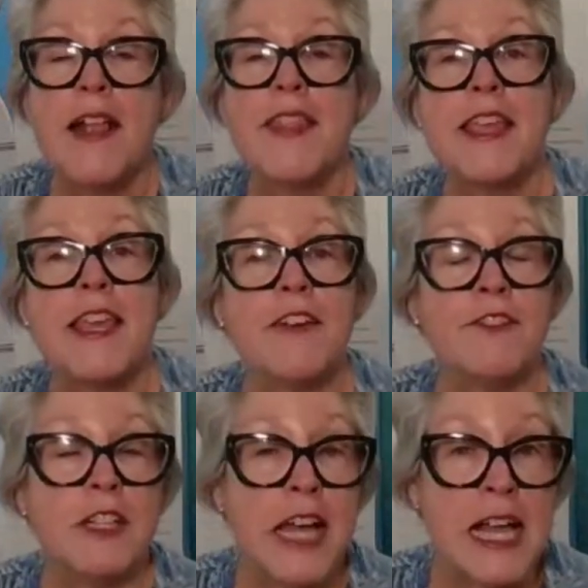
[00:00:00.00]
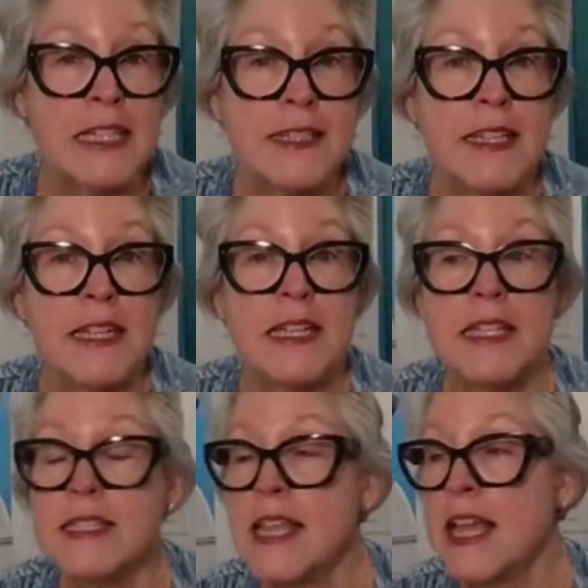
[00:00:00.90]
They give
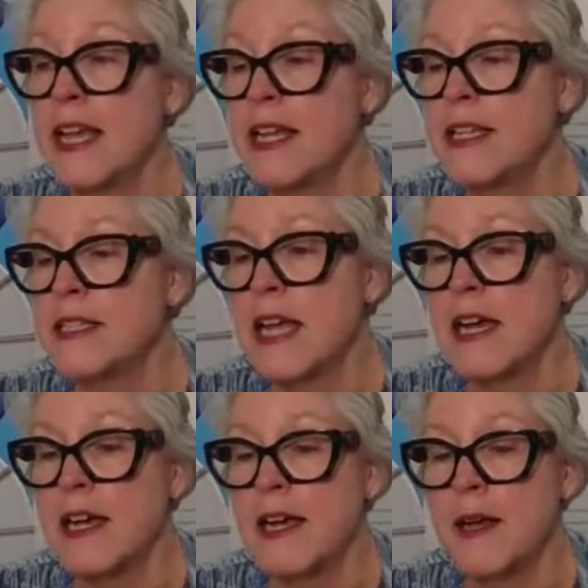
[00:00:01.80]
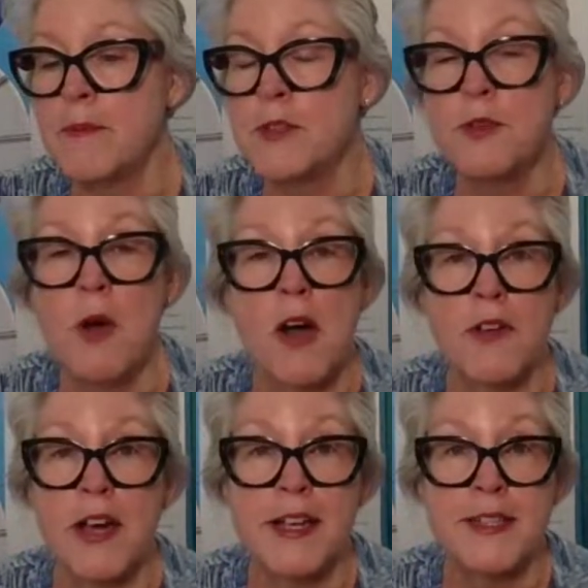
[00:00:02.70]
classes and do all
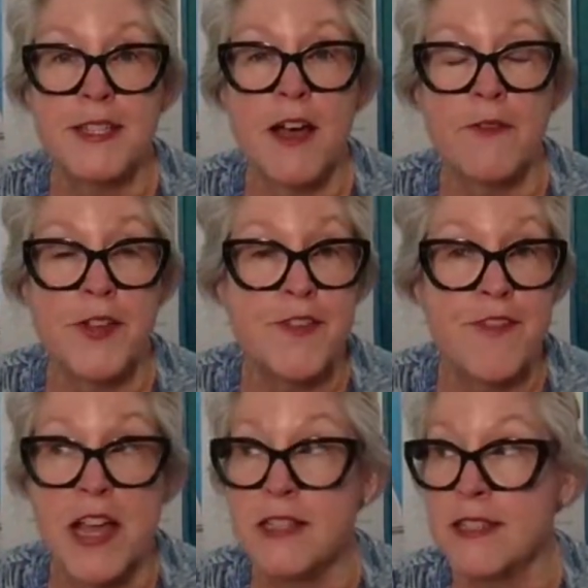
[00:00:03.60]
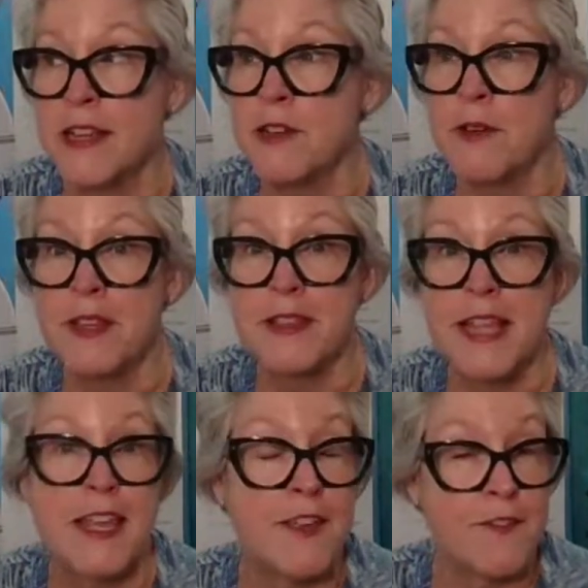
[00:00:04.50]
kinds of events. I know that
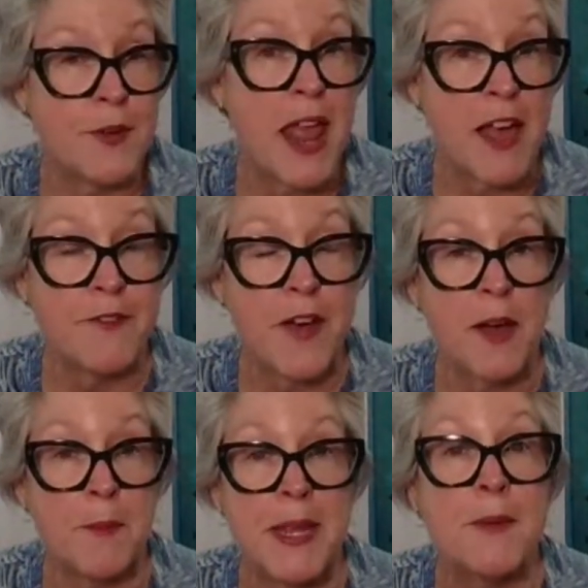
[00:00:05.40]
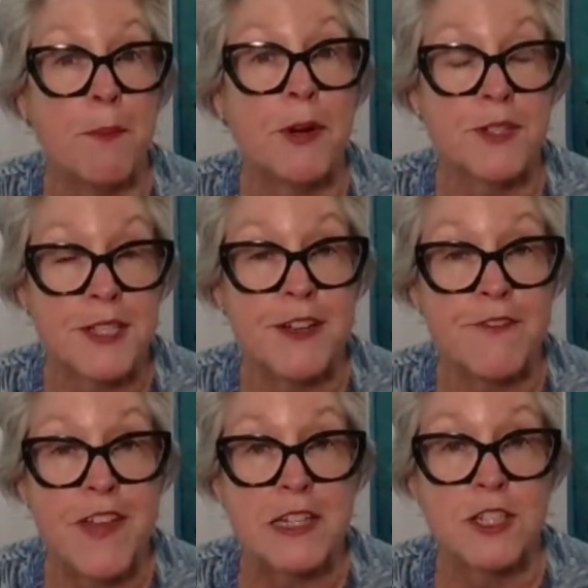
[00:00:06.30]
they even have in-person
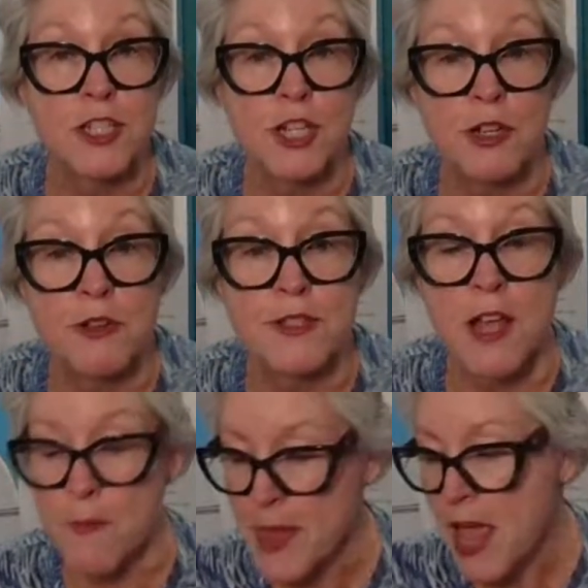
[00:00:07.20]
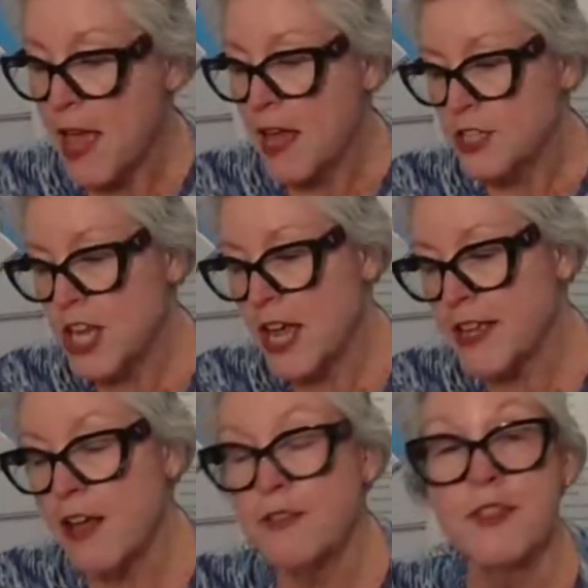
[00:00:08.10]
events too. So
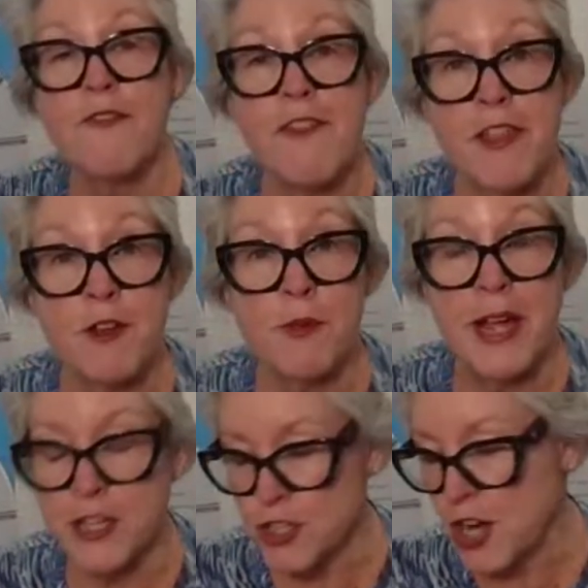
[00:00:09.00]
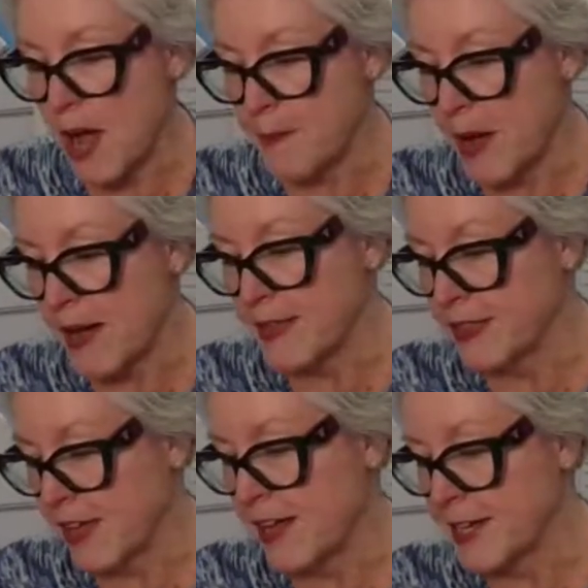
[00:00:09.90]
check out the Featherweight shop
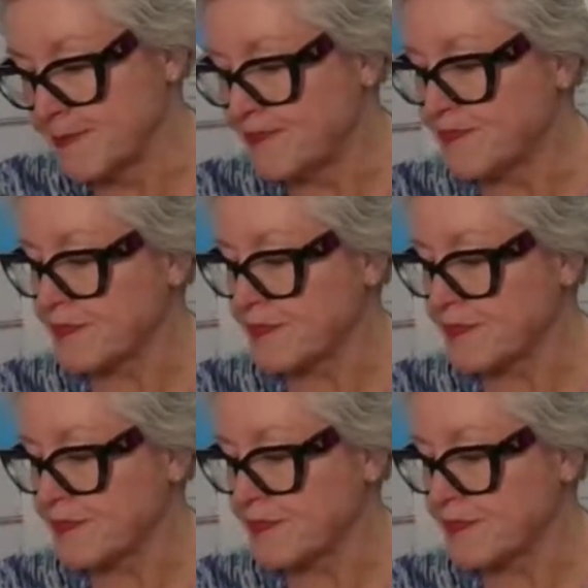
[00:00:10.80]
online.